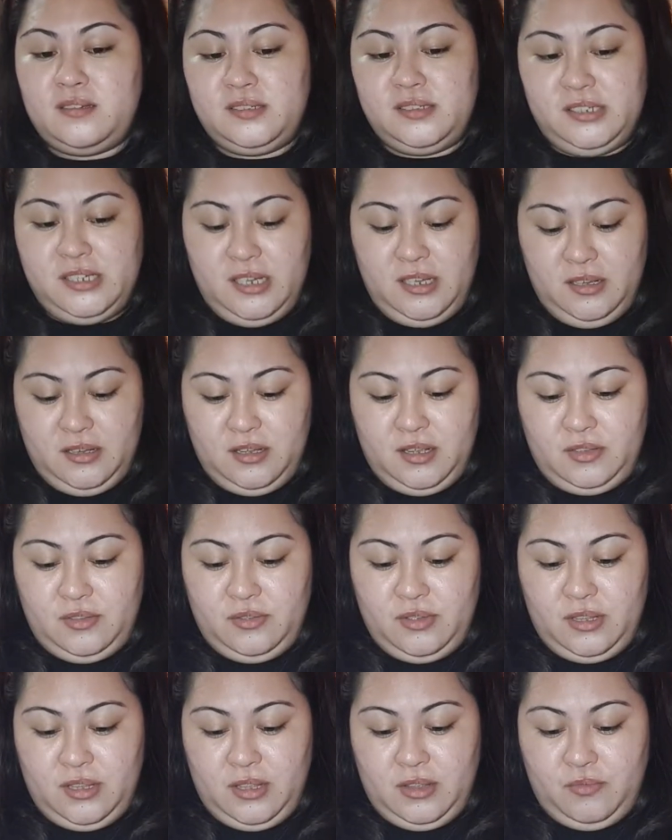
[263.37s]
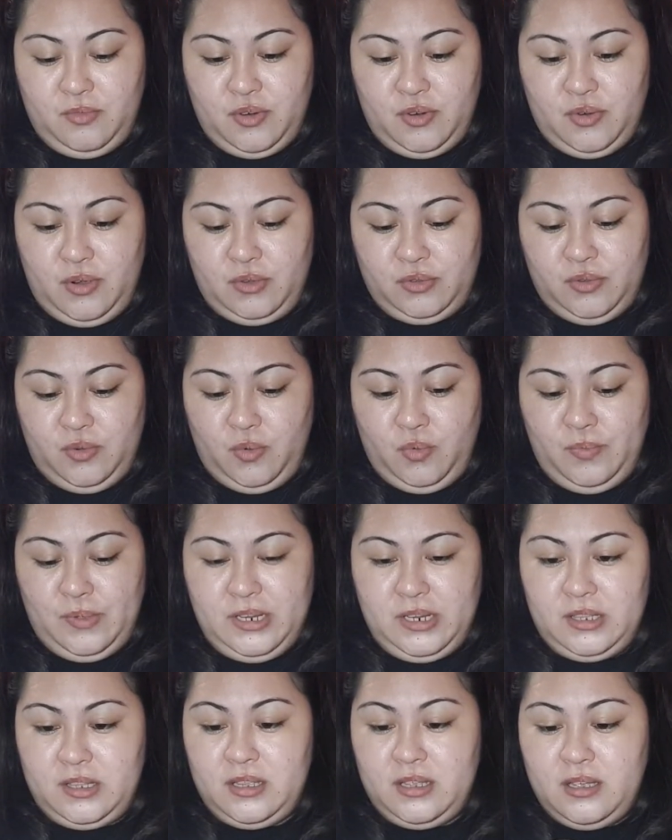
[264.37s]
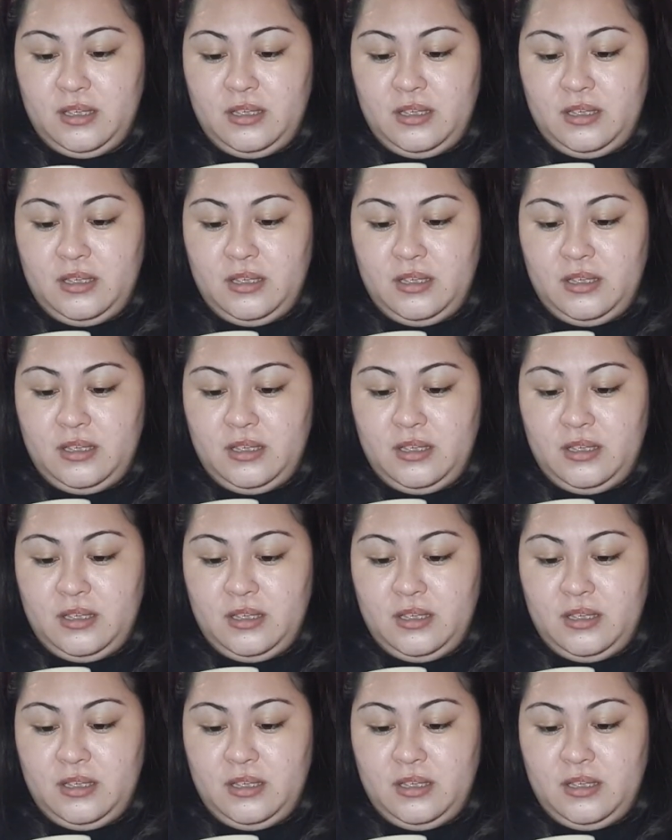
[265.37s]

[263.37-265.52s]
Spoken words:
See, I don't anymore know how to open it.